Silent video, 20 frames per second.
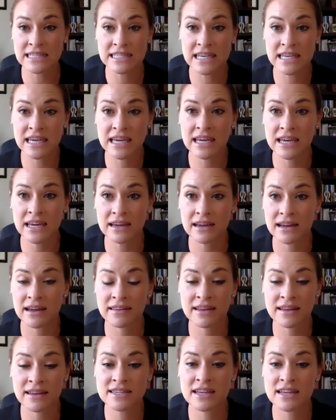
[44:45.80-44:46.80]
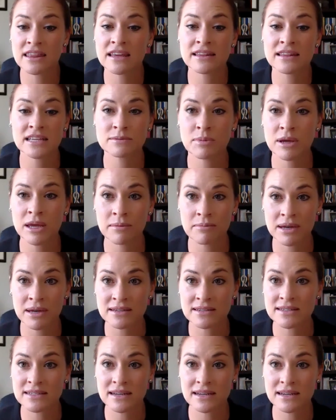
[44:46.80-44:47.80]
key. And that's the thing that's being
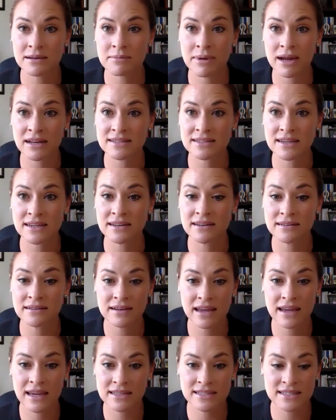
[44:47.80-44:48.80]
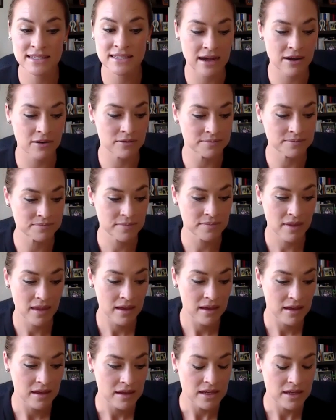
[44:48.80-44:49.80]
missed in medicine, hands down.
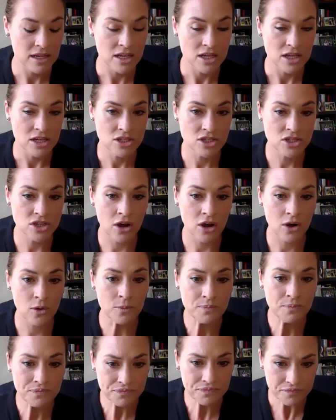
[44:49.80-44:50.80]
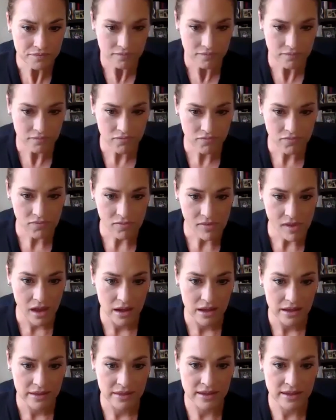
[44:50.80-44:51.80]
So
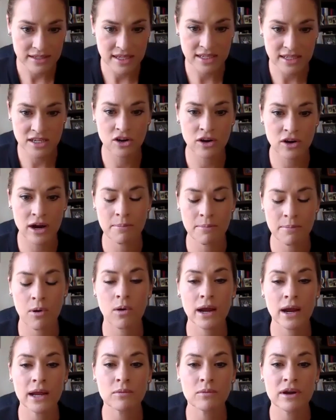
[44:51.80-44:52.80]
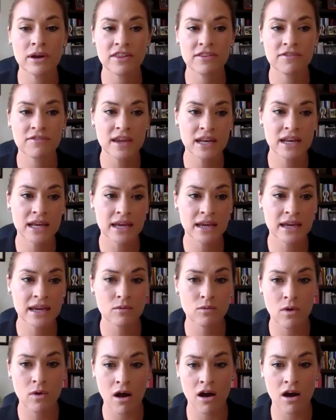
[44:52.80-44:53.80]
this is a great point with
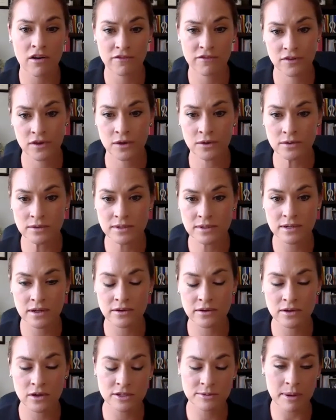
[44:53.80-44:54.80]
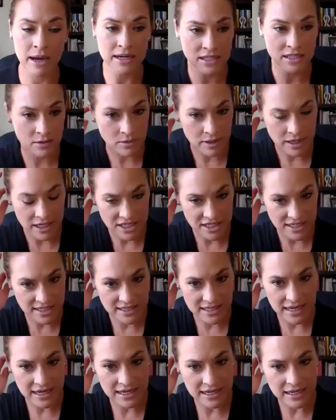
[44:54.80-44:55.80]
feeding raw foods. So it goes back to what I just
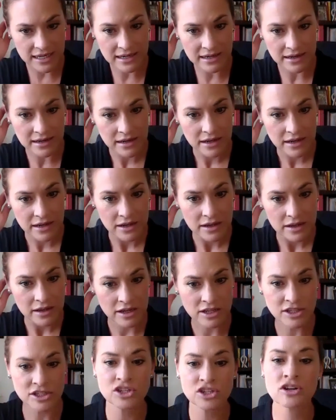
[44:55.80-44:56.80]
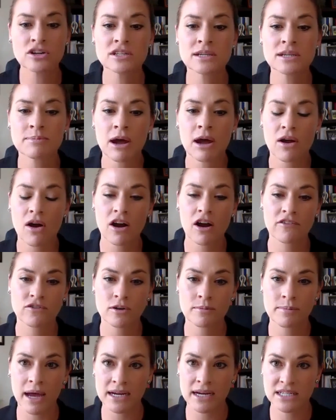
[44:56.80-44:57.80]
stated. Concerns about
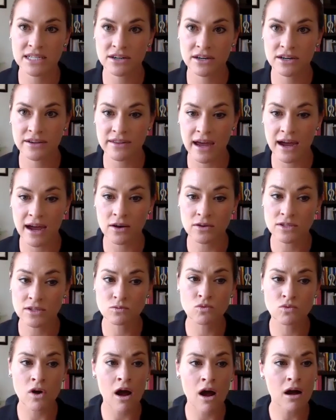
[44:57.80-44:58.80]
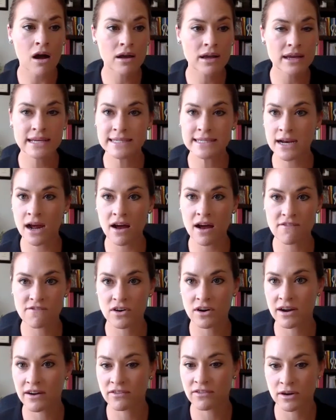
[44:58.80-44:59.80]
harmful bacteria in the house. Raw is not
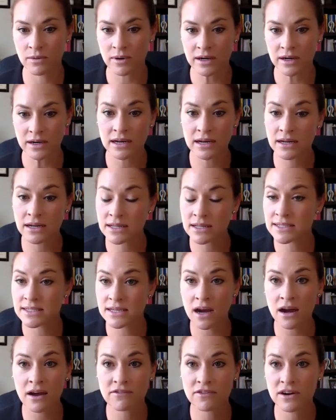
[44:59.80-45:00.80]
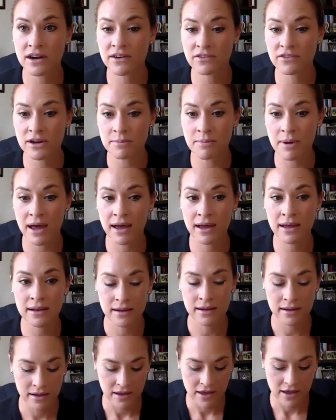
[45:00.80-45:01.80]
for everyone, and it is not for every pet.
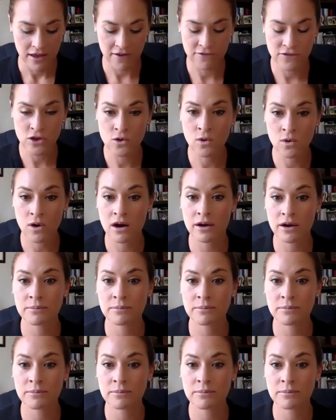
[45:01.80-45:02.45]
If you are